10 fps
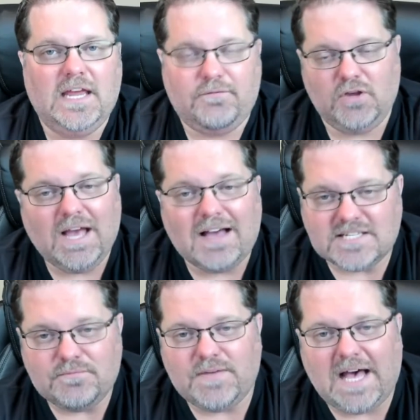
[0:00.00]
If you got
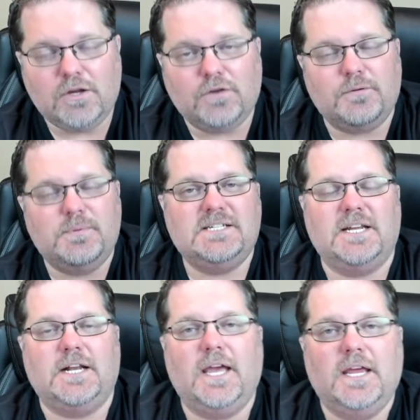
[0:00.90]
some value from this
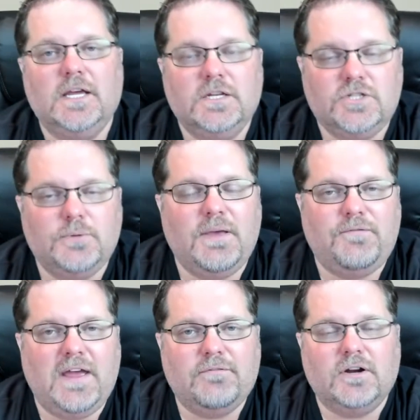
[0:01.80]
tonight, do me
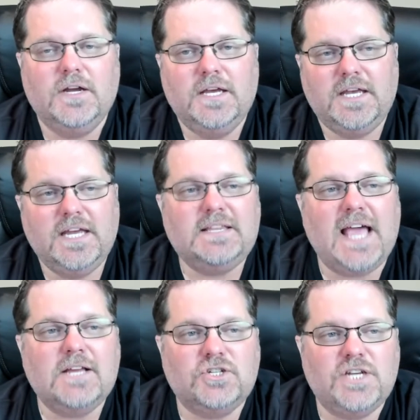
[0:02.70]
a favor, hit
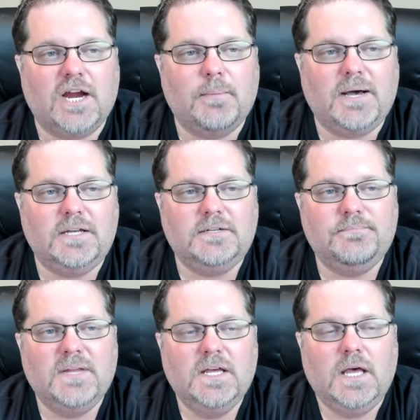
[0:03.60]
that share
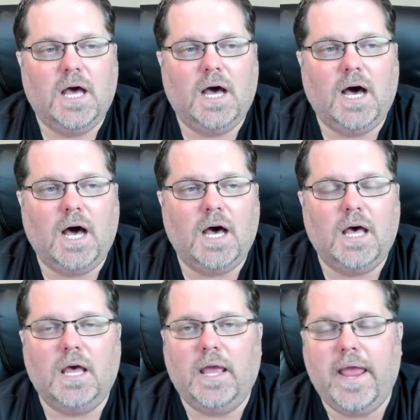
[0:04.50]
button
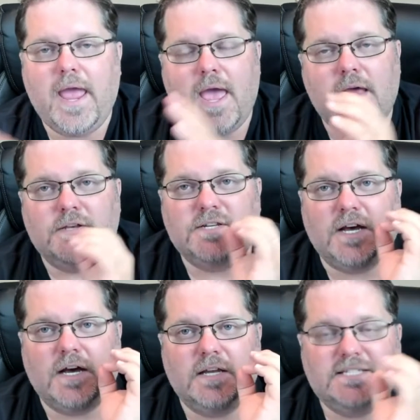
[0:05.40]
and
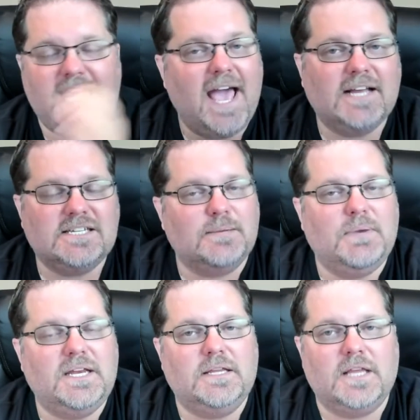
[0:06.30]
tag
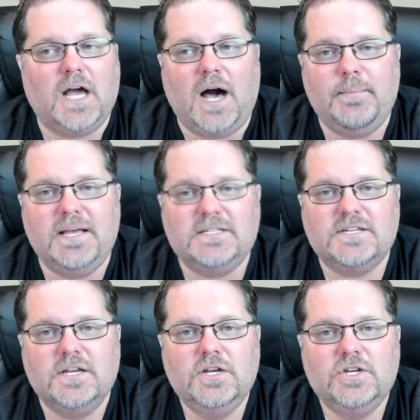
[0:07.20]
somebody in the comments.